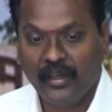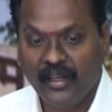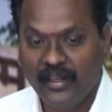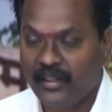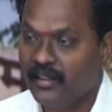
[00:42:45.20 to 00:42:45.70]

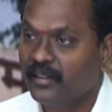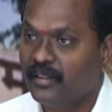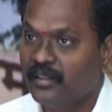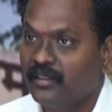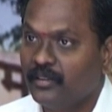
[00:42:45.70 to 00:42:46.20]
need
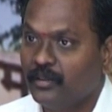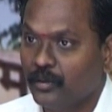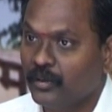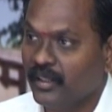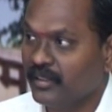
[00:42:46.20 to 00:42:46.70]

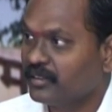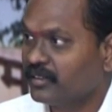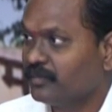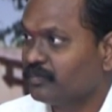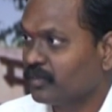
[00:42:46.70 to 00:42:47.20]
two
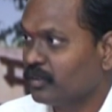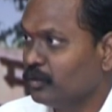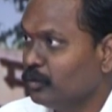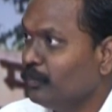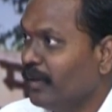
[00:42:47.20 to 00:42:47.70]
things, two